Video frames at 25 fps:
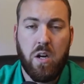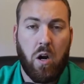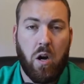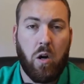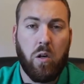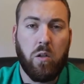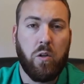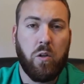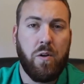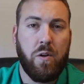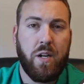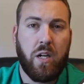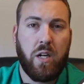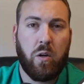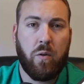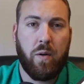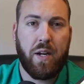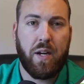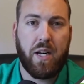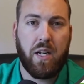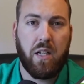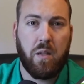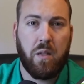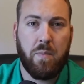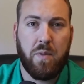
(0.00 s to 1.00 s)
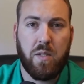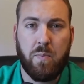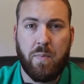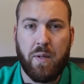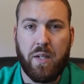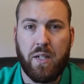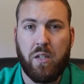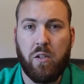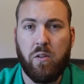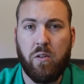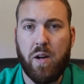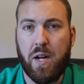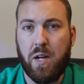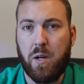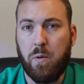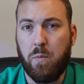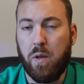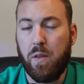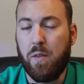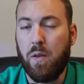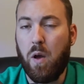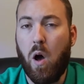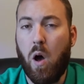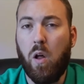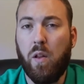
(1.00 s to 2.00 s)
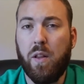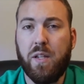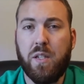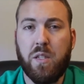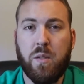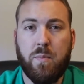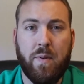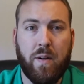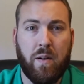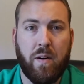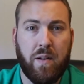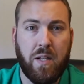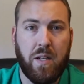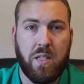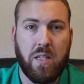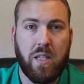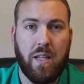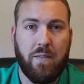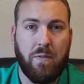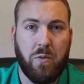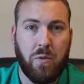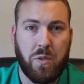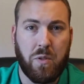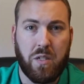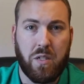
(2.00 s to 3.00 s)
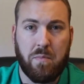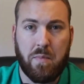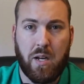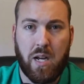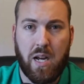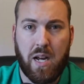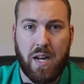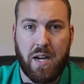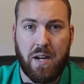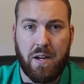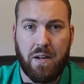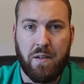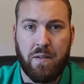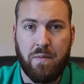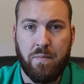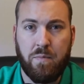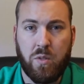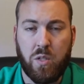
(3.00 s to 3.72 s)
Our learning curriculum has been created with all experience levels in mind,